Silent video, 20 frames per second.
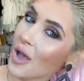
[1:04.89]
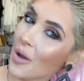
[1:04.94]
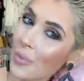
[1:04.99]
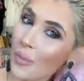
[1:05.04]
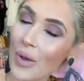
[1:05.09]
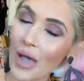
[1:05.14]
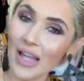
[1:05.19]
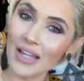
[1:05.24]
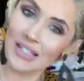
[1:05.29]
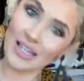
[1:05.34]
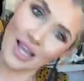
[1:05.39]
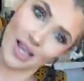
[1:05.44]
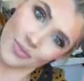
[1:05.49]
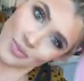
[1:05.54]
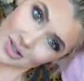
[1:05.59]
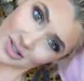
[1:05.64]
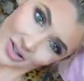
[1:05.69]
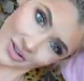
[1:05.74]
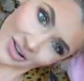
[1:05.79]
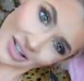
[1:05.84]
But I'm
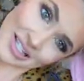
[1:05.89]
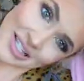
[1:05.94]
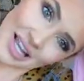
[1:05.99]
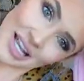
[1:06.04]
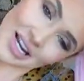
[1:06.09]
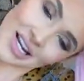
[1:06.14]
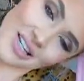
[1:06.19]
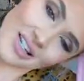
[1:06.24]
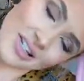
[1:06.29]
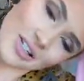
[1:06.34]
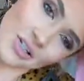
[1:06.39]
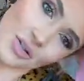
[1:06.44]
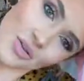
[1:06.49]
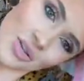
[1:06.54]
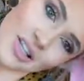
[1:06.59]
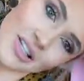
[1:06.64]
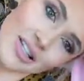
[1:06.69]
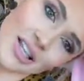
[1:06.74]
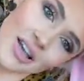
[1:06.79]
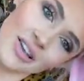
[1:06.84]
so excited to do
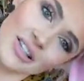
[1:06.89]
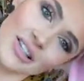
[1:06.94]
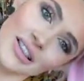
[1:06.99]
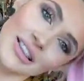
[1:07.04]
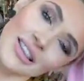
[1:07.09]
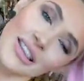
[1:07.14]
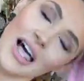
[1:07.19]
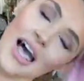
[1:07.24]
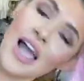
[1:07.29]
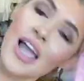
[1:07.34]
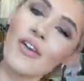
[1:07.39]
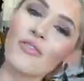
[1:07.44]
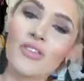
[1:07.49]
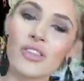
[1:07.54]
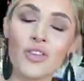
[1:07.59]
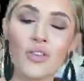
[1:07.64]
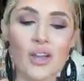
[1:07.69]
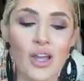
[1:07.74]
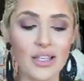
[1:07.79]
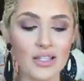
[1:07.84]
this live with
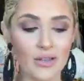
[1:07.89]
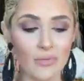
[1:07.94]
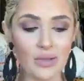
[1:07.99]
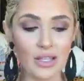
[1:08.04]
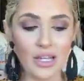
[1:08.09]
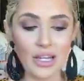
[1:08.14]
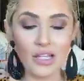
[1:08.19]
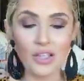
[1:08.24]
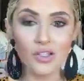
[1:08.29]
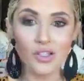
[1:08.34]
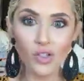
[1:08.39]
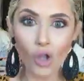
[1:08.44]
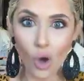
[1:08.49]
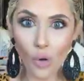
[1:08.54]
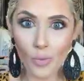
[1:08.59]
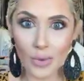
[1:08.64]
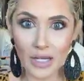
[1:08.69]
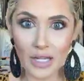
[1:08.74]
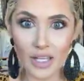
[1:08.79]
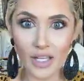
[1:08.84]
you guys. I've been getting so
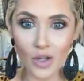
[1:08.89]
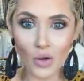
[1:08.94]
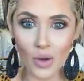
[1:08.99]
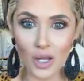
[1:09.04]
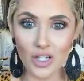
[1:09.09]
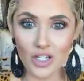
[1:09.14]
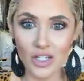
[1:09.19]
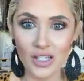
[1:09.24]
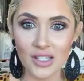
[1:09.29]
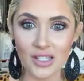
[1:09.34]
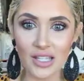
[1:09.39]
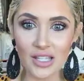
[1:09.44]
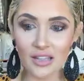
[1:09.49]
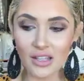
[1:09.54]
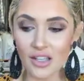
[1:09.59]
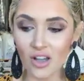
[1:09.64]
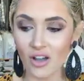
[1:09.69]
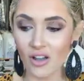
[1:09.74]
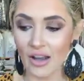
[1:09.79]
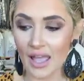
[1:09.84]
many questions
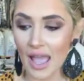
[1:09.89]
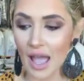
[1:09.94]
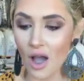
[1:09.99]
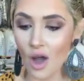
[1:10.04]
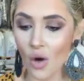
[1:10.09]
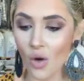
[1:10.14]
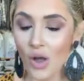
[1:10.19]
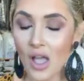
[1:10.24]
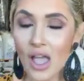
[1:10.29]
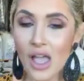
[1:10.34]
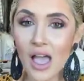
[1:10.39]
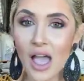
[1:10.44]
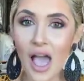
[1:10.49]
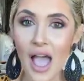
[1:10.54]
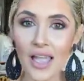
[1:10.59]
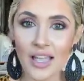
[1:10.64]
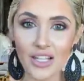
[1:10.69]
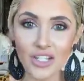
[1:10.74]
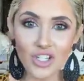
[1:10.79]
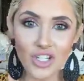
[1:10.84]
lately on how
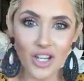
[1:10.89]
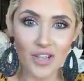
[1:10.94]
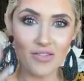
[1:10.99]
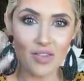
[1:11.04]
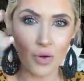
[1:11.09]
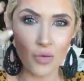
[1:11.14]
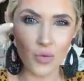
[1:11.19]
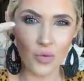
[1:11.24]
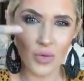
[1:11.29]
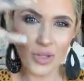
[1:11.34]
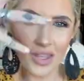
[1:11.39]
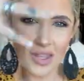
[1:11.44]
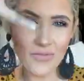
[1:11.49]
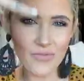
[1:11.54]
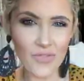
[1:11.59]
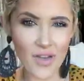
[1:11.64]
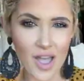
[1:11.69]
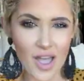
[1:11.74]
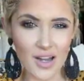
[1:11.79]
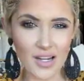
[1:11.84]
I achieve that really
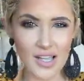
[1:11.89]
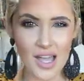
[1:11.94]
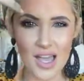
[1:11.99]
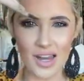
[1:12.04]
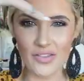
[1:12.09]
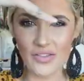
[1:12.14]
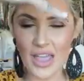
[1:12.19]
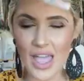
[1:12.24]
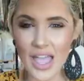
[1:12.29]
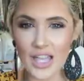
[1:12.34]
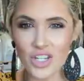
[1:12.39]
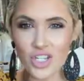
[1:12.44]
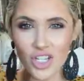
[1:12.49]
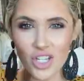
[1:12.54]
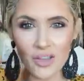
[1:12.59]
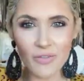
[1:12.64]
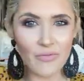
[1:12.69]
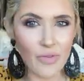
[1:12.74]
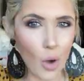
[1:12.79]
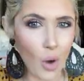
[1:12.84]
fun, kind of
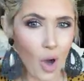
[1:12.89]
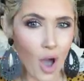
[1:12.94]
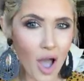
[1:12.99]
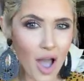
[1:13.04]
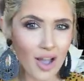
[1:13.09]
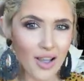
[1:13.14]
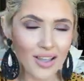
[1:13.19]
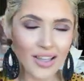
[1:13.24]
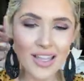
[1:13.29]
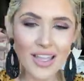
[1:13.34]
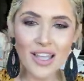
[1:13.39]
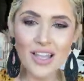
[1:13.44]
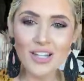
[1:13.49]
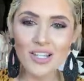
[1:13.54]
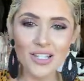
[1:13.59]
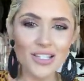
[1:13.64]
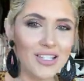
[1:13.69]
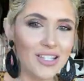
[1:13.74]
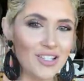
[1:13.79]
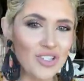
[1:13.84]
edgy faux hawk.
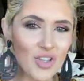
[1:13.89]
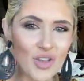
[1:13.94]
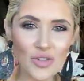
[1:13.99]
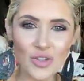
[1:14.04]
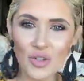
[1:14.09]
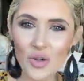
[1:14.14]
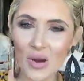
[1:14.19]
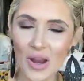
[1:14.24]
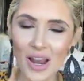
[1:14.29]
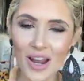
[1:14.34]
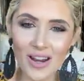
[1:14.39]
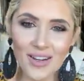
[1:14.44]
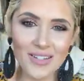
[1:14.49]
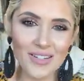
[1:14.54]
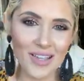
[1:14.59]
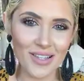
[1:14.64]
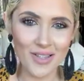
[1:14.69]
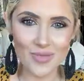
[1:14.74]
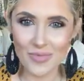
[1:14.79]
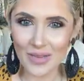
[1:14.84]
Just because you have short hair
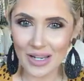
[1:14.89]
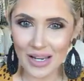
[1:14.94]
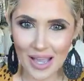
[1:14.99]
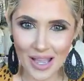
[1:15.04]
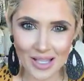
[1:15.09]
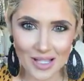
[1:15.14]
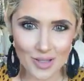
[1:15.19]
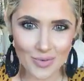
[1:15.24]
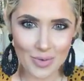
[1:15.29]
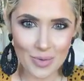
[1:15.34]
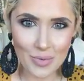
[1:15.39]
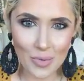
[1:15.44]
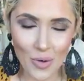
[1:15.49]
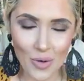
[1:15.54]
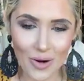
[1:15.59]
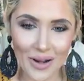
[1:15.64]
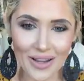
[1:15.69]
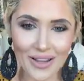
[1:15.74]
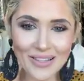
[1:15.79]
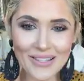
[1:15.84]
doesn't mean it has to be
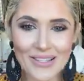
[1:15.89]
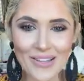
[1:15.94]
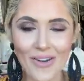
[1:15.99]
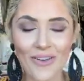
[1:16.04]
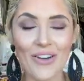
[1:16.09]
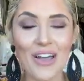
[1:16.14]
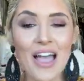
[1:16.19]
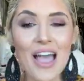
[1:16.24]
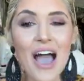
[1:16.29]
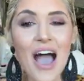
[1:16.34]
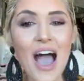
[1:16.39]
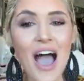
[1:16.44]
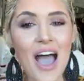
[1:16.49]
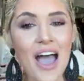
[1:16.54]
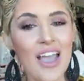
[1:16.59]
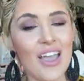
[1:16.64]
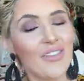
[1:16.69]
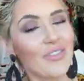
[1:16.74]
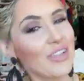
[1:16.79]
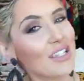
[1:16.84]
boring. So
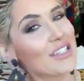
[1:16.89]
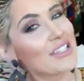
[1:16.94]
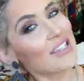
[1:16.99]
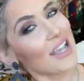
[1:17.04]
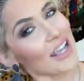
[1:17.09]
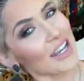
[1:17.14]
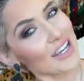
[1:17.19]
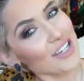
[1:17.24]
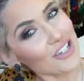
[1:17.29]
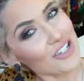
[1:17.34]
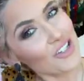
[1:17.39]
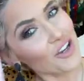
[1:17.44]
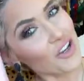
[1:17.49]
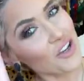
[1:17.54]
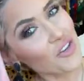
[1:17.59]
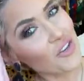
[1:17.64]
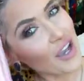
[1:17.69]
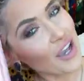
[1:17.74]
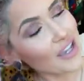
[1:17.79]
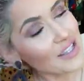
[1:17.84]
I'm excited to show
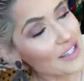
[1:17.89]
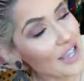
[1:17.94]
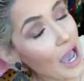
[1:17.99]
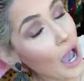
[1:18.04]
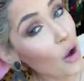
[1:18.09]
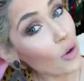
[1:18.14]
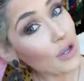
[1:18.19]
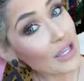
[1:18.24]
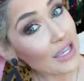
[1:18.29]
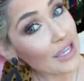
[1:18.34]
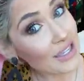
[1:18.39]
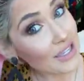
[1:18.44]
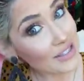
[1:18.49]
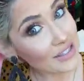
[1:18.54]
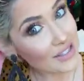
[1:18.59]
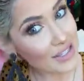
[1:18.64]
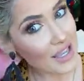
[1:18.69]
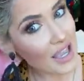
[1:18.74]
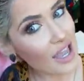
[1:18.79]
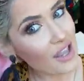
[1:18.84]
you guys how
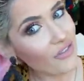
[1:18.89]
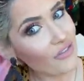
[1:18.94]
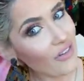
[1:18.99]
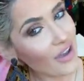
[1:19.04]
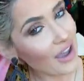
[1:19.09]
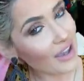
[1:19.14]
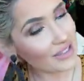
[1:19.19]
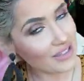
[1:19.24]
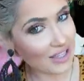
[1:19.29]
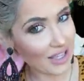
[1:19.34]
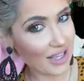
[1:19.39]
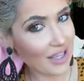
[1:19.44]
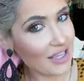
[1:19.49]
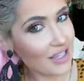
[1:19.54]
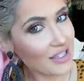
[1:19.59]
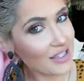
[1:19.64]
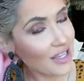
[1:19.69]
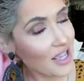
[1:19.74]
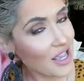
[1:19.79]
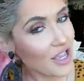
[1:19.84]
easy and fast that
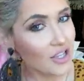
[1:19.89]
is.